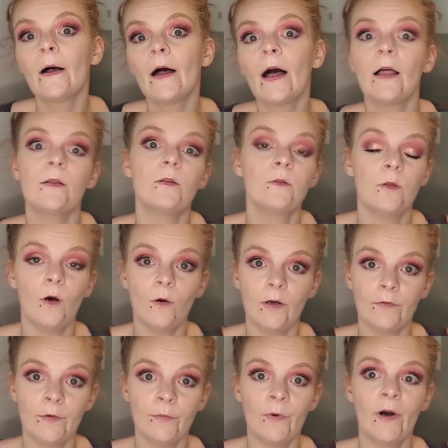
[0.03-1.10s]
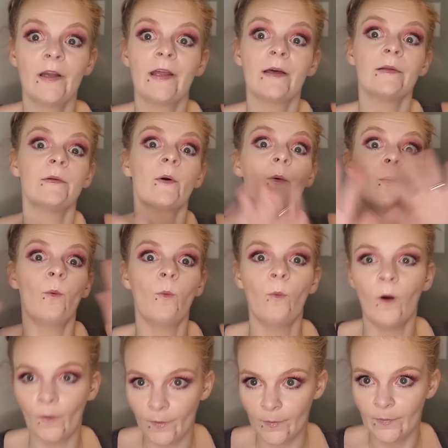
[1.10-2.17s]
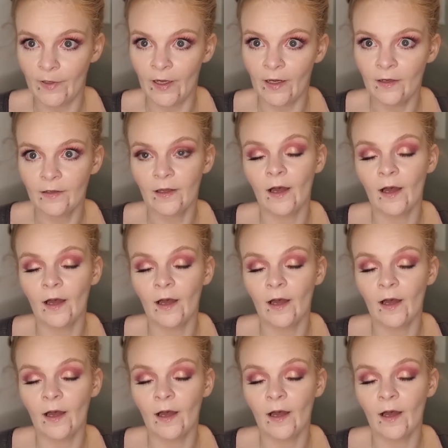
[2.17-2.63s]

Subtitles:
Hello everyone and welcome back.